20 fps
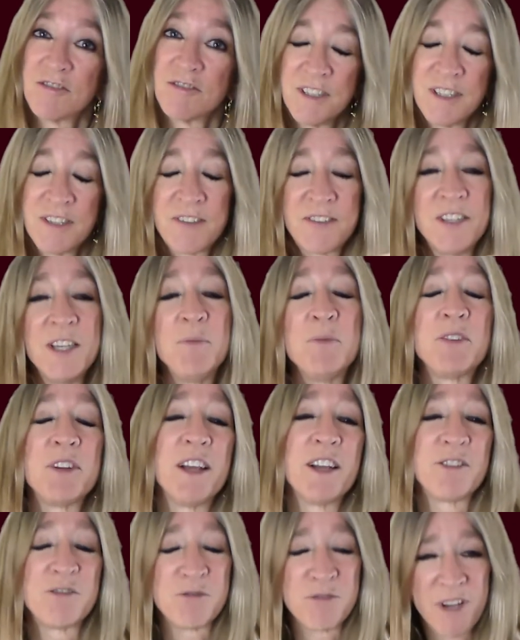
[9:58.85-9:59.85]
It seems
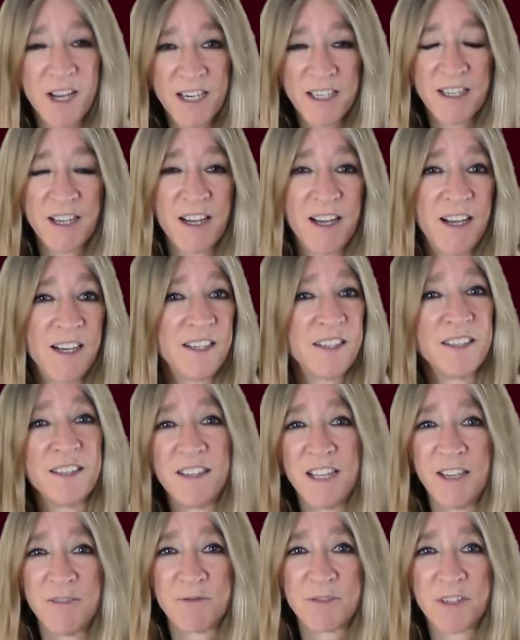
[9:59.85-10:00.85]
like right eye and
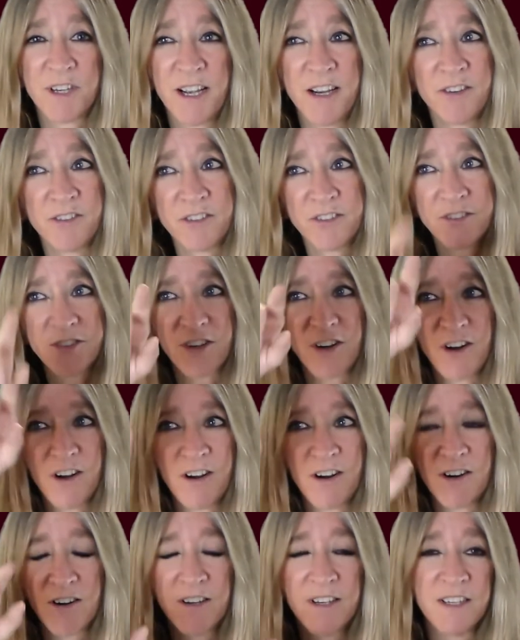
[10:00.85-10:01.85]
left eye, or just
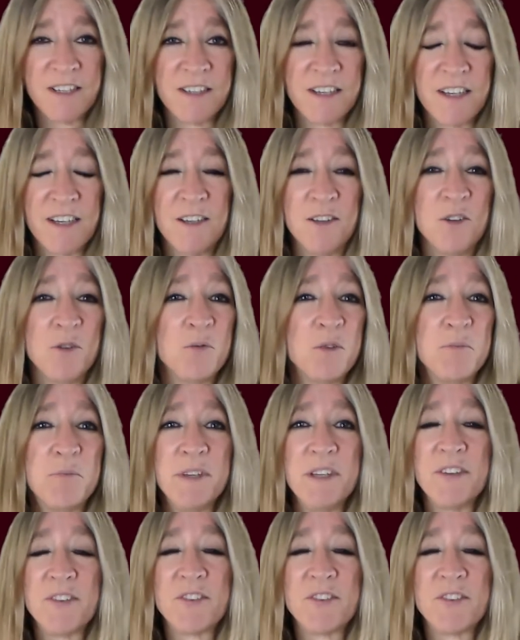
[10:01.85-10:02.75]
R and L, would be